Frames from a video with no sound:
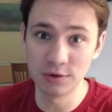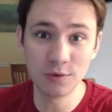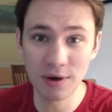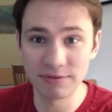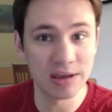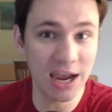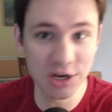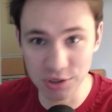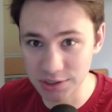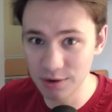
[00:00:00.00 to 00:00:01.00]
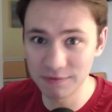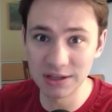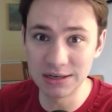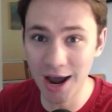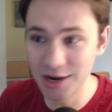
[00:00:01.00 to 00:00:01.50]
You have the Angels, you have the
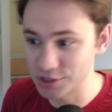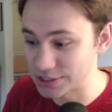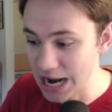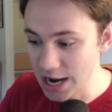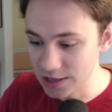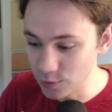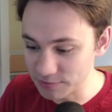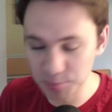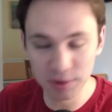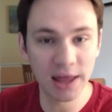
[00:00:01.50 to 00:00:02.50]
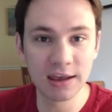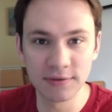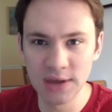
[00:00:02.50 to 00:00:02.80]
Dodgers, you have plenty of,